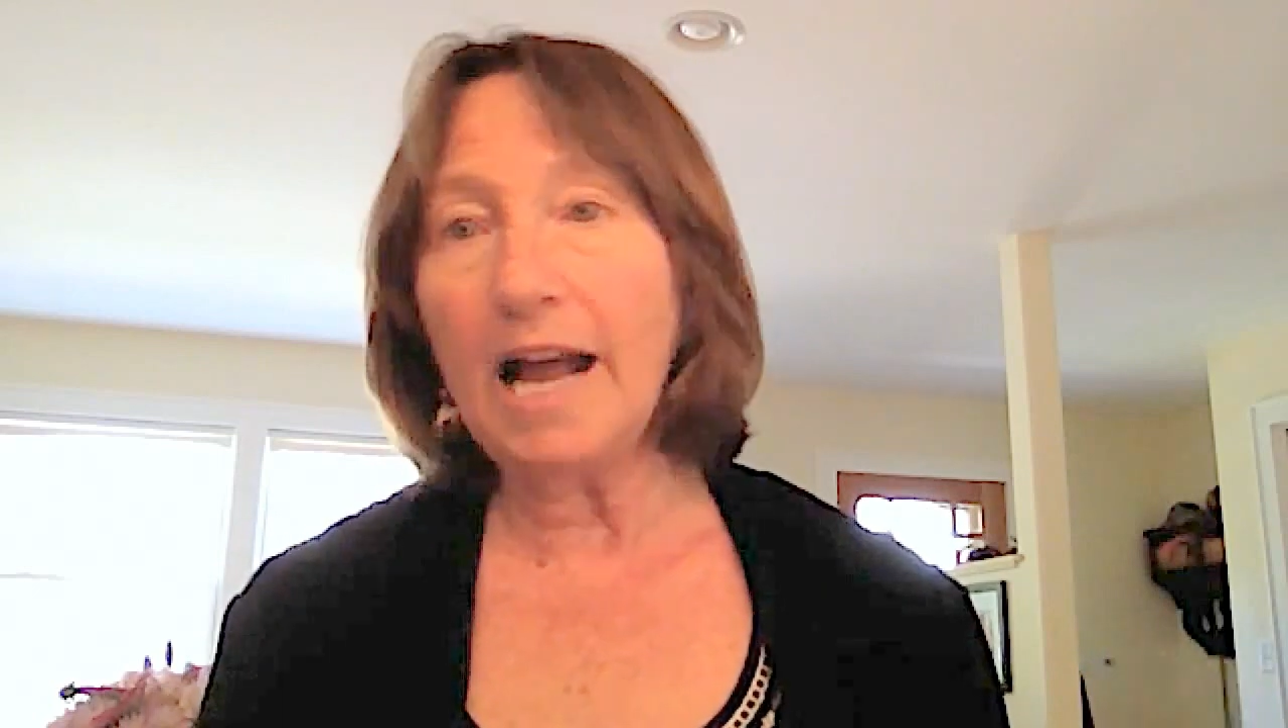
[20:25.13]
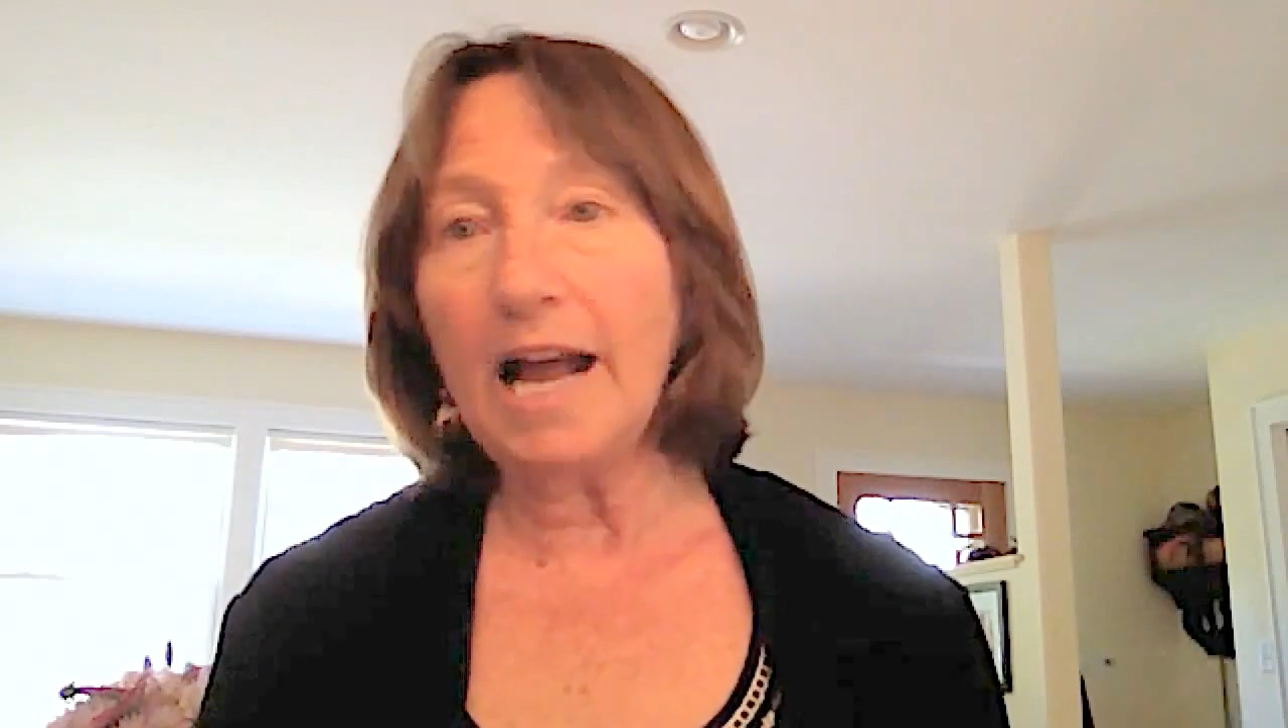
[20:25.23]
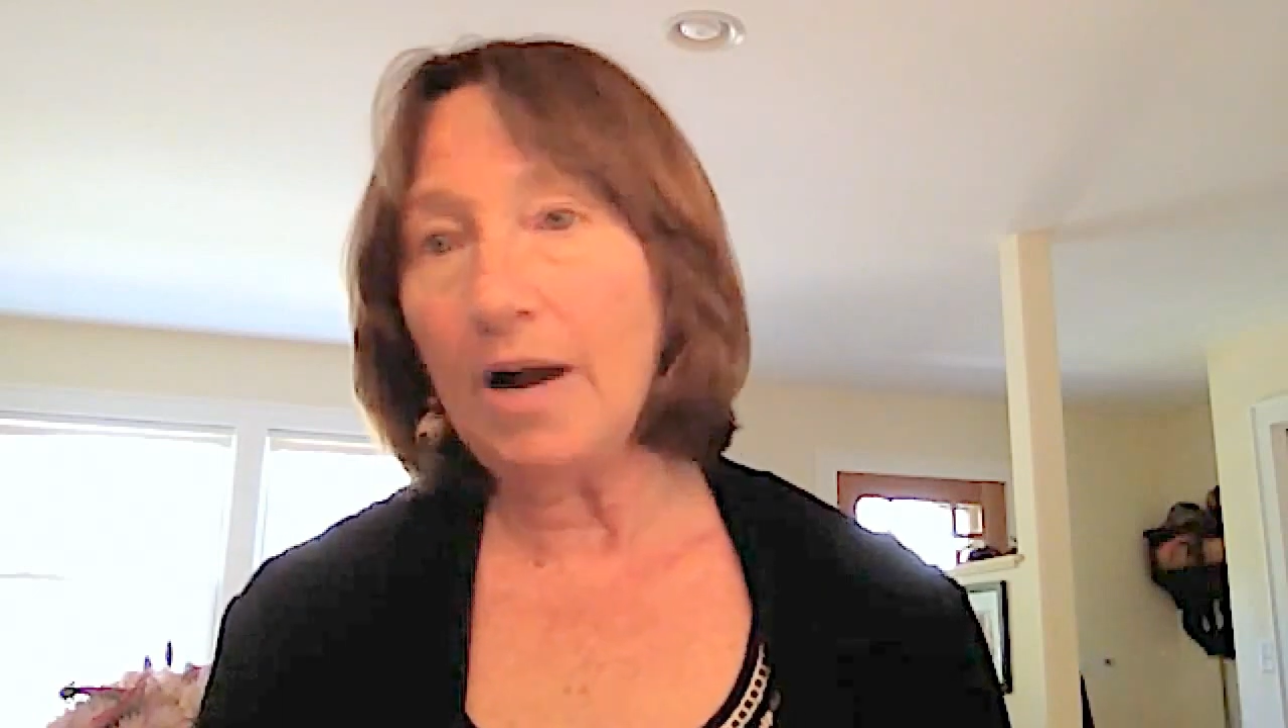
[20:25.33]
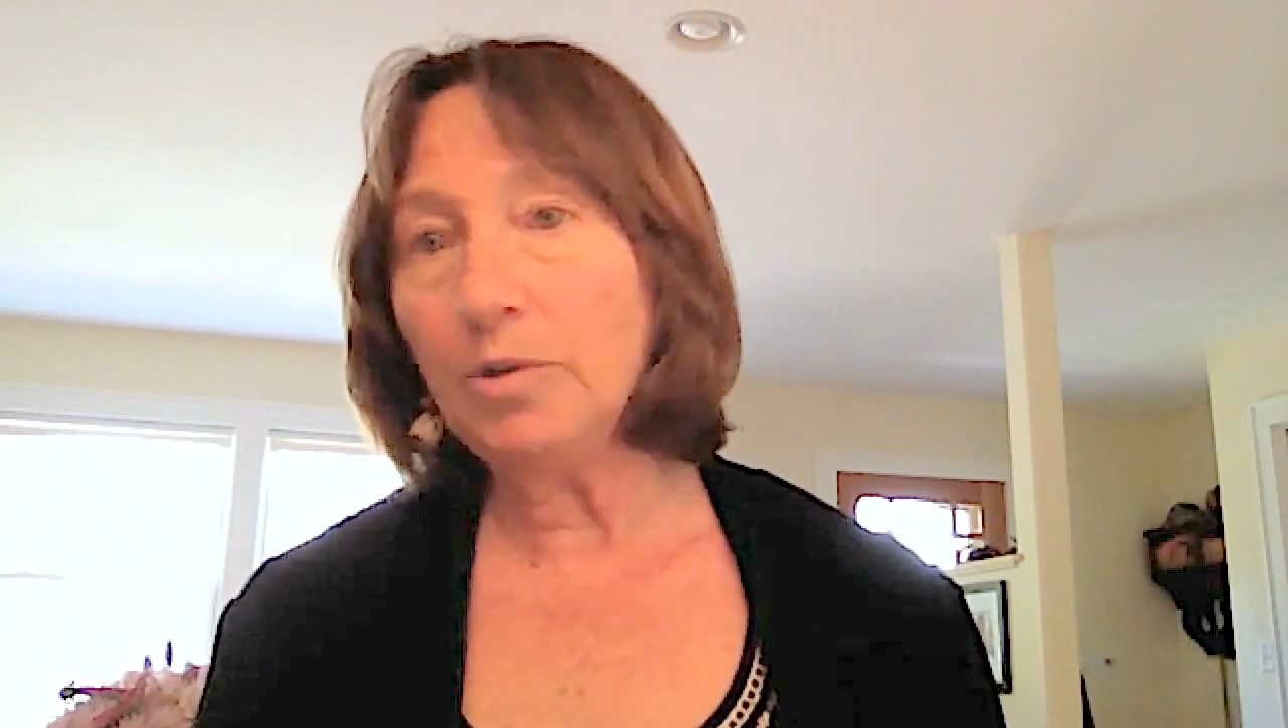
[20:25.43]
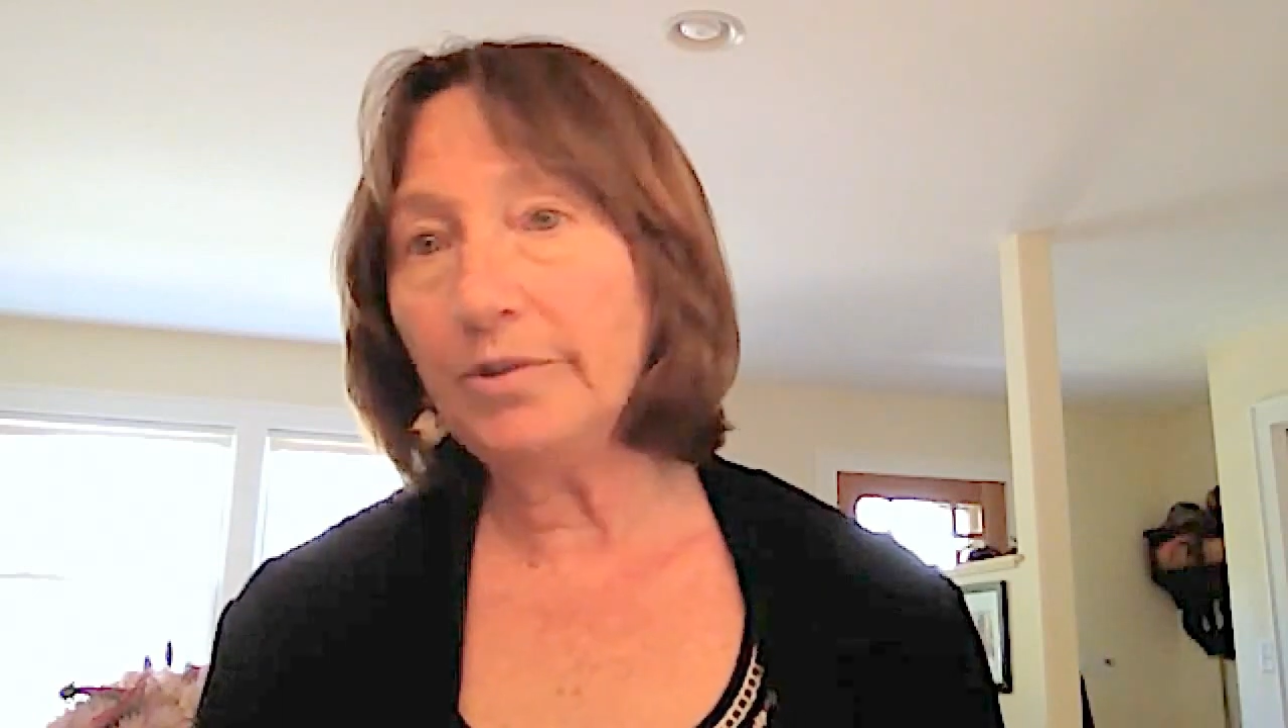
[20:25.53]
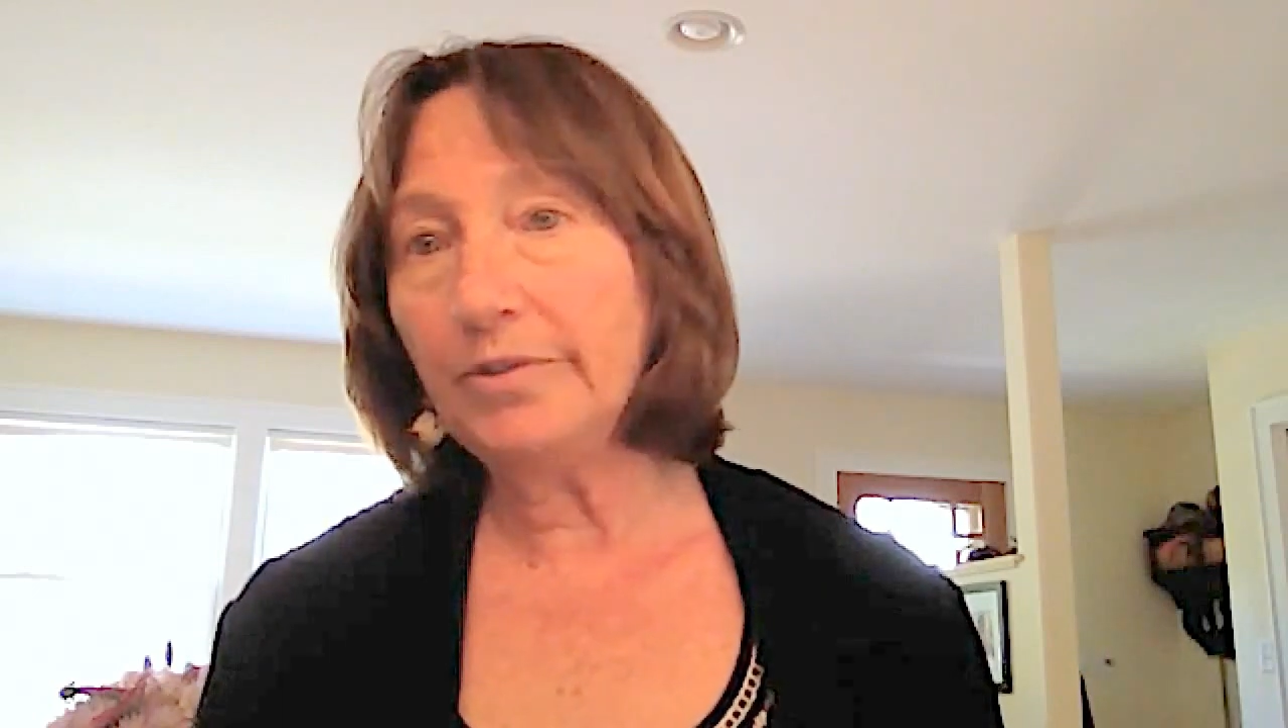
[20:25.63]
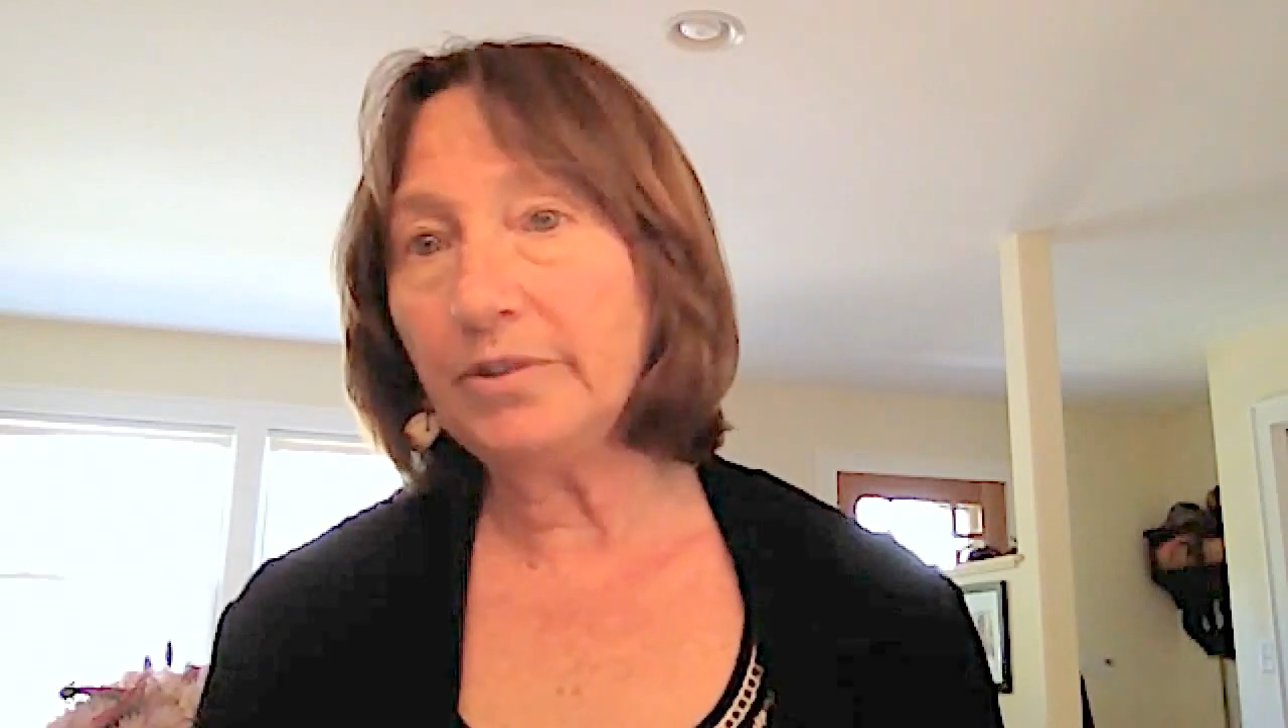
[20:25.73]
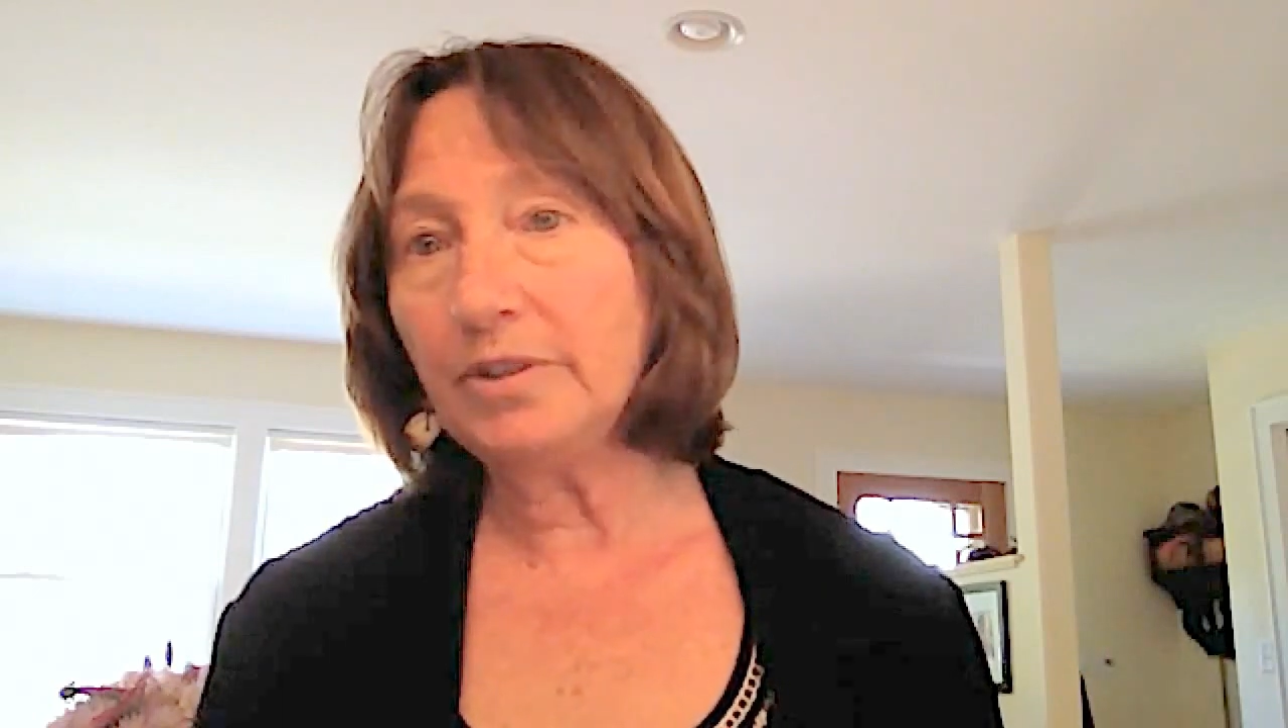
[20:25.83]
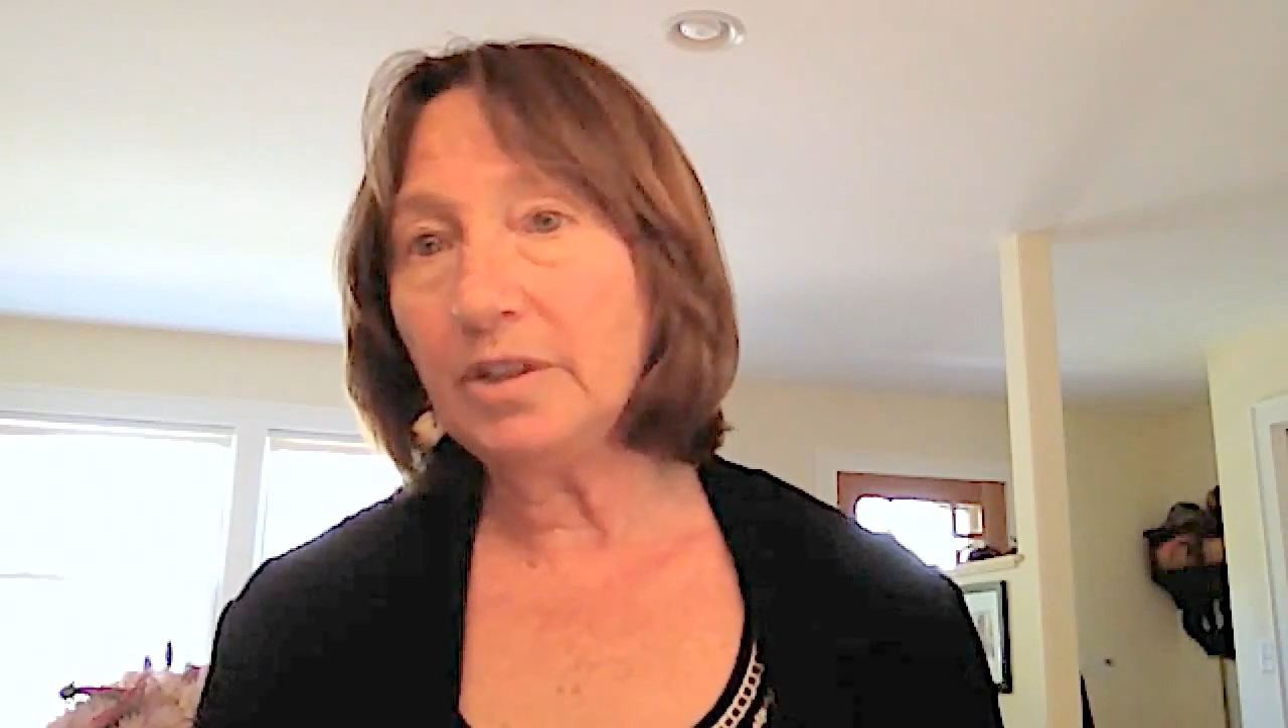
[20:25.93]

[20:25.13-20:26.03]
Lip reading: hours.